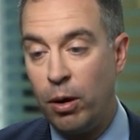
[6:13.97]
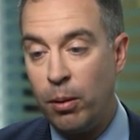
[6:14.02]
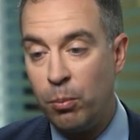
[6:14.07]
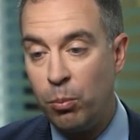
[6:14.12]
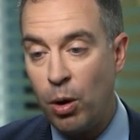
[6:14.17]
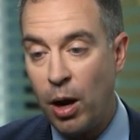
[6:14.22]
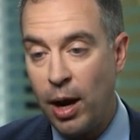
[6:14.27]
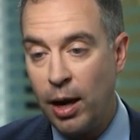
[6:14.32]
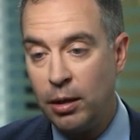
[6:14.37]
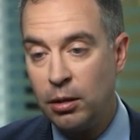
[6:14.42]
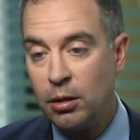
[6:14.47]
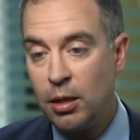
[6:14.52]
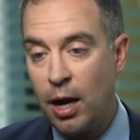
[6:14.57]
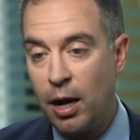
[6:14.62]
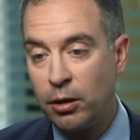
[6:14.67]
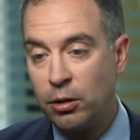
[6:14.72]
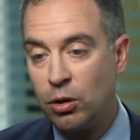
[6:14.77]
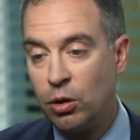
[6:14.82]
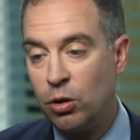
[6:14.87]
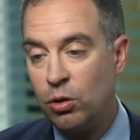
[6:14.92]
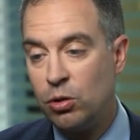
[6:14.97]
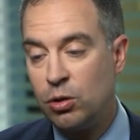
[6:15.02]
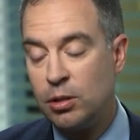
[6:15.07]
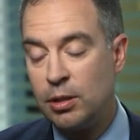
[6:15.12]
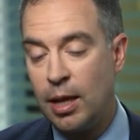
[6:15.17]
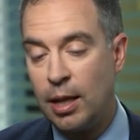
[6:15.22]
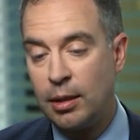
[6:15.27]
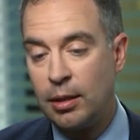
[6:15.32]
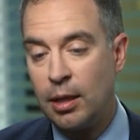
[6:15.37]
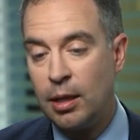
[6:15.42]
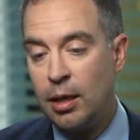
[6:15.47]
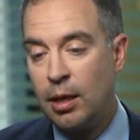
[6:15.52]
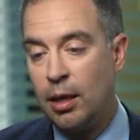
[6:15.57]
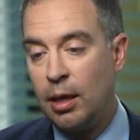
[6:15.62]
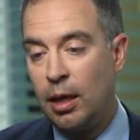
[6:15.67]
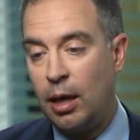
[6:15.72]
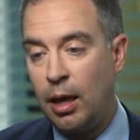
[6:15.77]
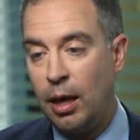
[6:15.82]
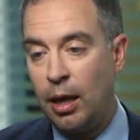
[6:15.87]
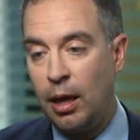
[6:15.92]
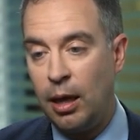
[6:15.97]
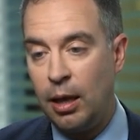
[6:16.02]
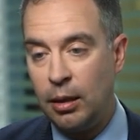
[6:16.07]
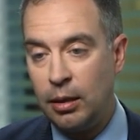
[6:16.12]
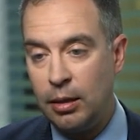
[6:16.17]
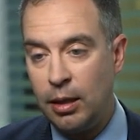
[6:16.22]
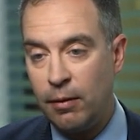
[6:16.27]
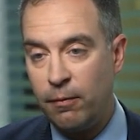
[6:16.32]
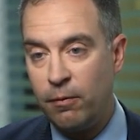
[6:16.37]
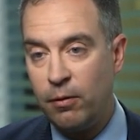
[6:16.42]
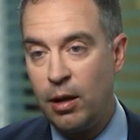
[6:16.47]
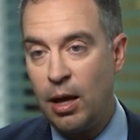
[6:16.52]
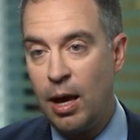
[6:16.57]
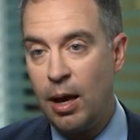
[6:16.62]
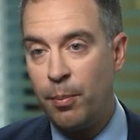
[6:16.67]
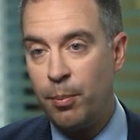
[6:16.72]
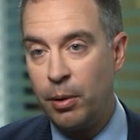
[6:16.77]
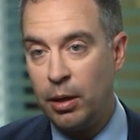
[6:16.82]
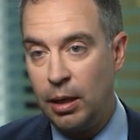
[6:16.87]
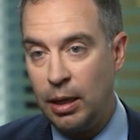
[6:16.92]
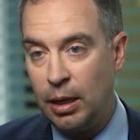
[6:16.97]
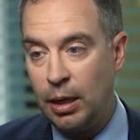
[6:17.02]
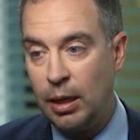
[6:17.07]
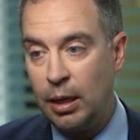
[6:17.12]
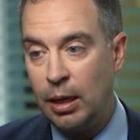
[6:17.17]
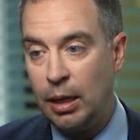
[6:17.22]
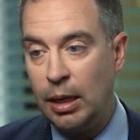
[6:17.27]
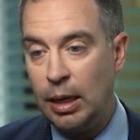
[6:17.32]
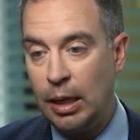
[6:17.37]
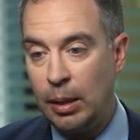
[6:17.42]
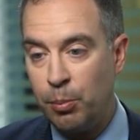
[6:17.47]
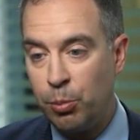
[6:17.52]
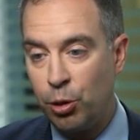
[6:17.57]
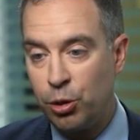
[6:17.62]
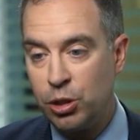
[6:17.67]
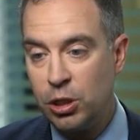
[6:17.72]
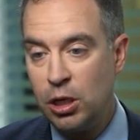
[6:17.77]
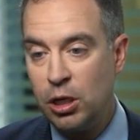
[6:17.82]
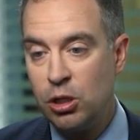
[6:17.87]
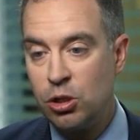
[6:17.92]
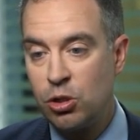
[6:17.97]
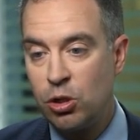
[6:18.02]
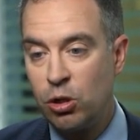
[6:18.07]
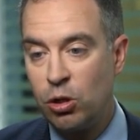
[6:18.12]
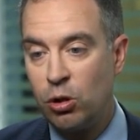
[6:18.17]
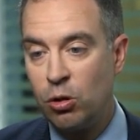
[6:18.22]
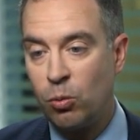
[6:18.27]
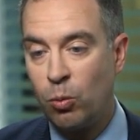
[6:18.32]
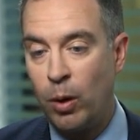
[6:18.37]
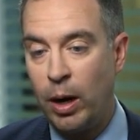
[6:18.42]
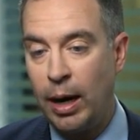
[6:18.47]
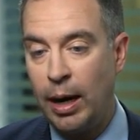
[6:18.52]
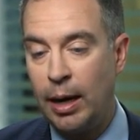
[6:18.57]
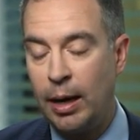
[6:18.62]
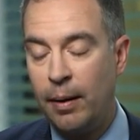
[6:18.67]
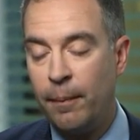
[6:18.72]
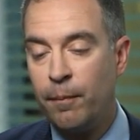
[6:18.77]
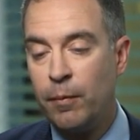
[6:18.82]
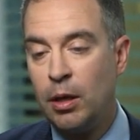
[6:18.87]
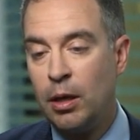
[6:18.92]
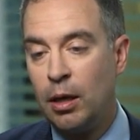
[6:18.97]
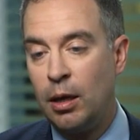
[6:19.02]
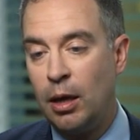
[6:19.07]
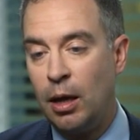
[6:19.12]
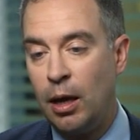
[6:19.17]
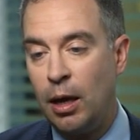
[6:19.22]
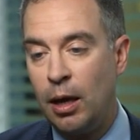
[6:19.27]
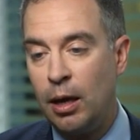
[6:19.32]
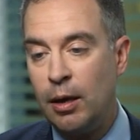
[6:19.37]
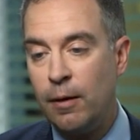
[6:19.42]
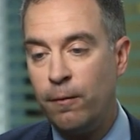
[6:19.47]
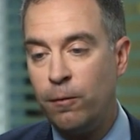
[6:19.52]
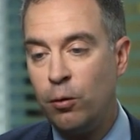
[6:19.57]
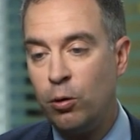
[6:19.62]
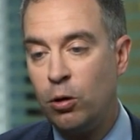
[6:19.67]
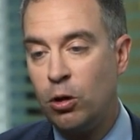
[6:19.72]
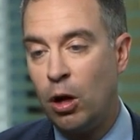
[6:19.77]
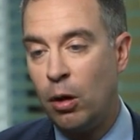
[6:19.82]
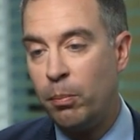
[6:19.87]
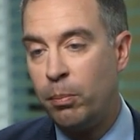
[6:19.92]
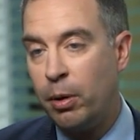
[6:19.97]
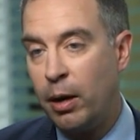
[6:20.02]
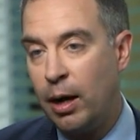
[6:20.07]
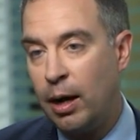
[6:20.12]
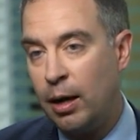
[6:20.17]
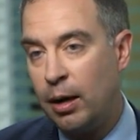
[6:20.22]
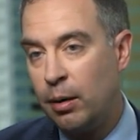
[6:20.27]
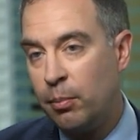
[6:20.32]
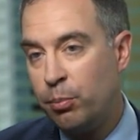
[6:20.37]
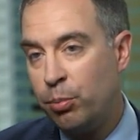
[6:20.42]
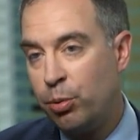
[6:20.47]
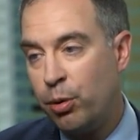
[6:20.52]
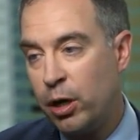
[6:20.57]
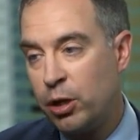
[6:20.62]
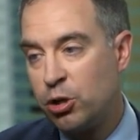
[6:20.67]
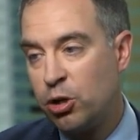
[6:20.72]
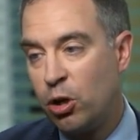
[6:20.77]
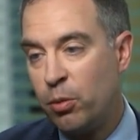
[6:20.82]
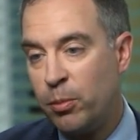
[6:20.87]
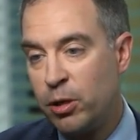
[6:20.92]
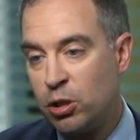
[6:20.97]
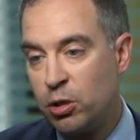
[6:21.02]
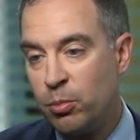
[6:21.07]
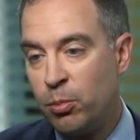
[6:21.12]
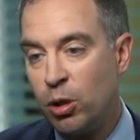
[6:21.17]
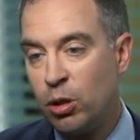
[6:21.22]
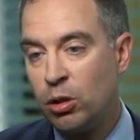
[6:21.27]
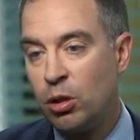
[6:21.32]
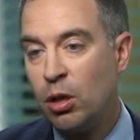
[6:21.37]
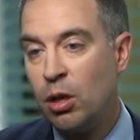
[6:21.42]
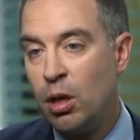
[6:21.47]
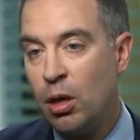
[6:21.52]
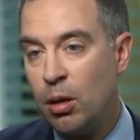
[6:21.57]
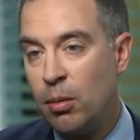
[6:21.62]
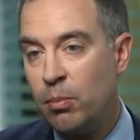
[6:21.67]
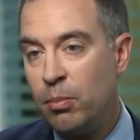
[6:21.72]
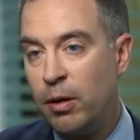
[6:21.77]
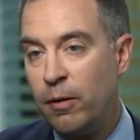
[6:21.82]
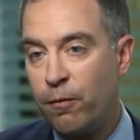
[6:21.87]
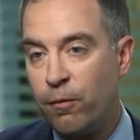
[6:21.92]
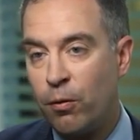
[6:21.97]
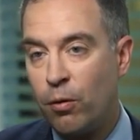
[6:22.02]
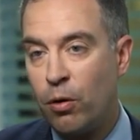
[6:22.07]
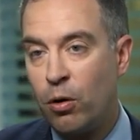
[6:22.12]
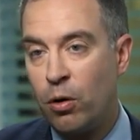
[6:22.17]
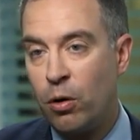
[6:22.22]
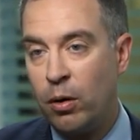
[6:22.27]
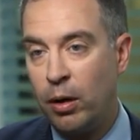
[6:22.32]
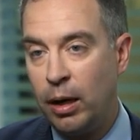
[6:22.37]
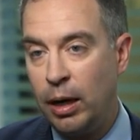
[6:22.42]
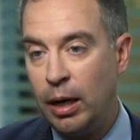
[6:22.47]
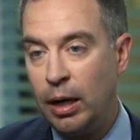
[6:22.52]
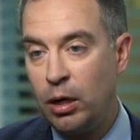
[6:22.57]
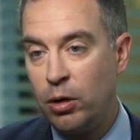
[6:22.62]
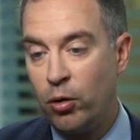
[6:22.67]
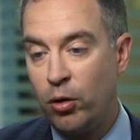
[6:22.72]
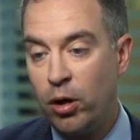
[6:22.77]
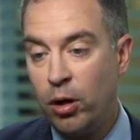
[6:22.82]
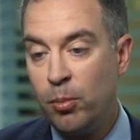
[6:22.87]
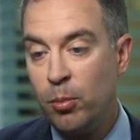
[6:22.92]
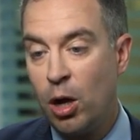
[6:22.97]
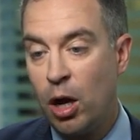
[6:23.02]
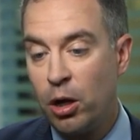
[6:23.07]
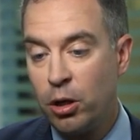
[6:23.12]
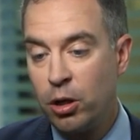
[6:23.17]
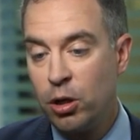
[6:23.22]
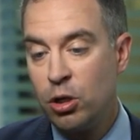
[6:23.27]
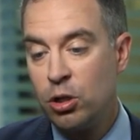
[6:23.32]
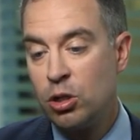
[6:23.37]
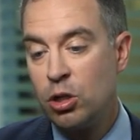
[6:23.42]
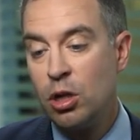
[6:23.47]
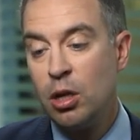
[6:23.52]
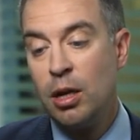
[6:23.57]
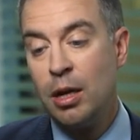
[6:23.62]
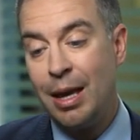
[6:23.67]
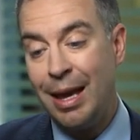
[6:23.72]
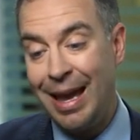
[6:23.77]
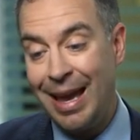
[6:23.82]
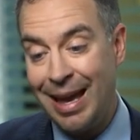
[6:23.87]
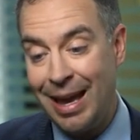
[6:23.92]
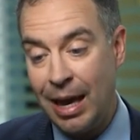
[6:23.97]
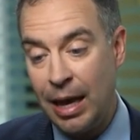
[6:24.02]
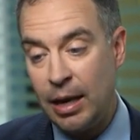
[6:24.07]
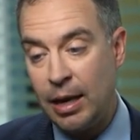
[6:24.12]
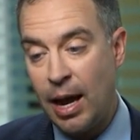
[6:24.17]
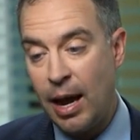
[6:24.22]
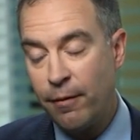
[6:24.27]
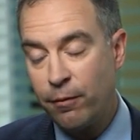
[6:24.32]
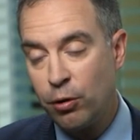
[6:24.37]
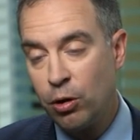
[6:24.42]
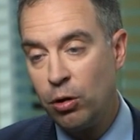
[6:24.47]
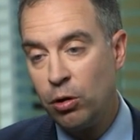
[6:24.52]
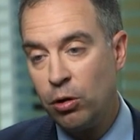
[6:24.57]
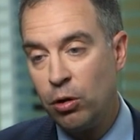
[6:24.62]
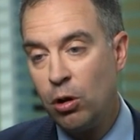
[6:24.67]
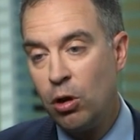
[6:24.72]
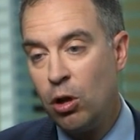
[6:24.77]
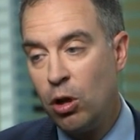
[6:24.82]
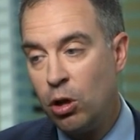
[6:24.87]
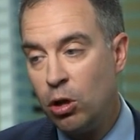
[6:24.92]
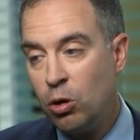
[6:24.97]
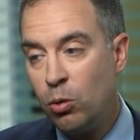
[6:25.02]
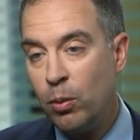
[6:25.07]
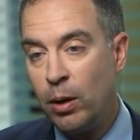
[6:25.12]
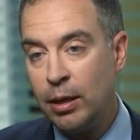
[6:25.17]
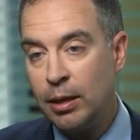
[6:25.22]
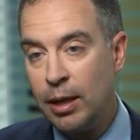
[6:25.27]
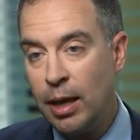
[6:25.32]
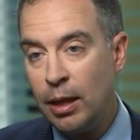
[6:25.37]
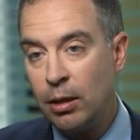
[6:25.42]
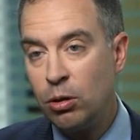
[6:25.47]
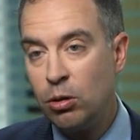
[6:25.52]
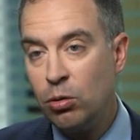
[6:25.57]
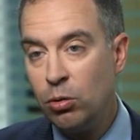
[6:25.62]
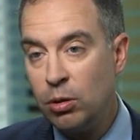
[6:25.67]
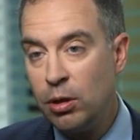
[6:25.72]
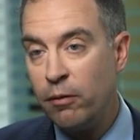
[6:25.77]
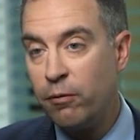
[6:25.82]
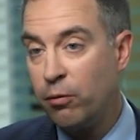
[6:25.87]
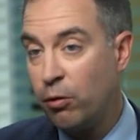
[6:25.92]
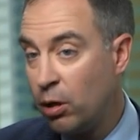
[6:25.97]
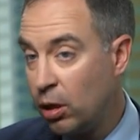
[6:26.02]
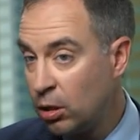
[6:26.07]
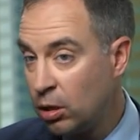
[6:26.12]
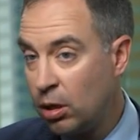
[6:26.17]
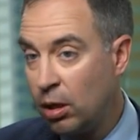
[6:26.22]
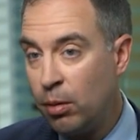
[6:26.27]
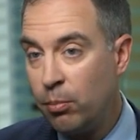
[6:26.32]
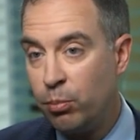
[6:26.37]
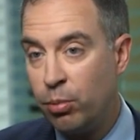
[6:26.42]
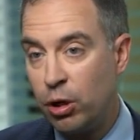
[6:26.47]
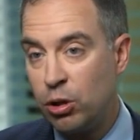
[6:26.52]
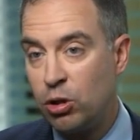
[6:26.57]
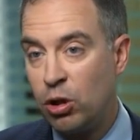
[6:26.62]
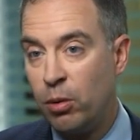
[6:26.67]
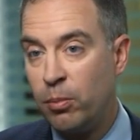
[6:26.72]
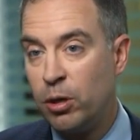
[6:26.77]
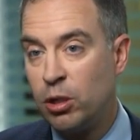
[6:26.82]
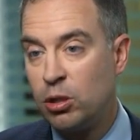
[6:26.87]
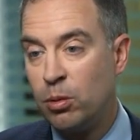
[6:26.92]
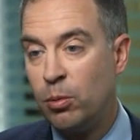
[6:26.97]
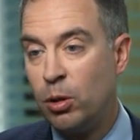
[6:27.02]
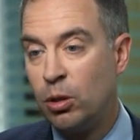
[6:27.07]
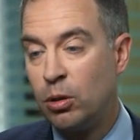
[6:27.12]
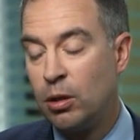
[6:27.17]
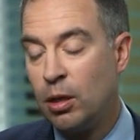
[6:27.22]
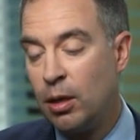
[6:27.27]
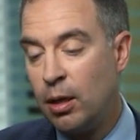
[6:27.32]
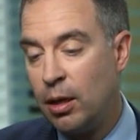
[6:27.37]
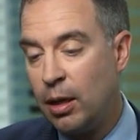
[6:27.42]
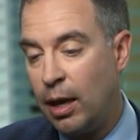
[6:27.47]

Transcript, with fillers: bright doctors that develop a procedure where if you compare pressure measurement before a coronary blockage and after, you will get two different pressure measurements.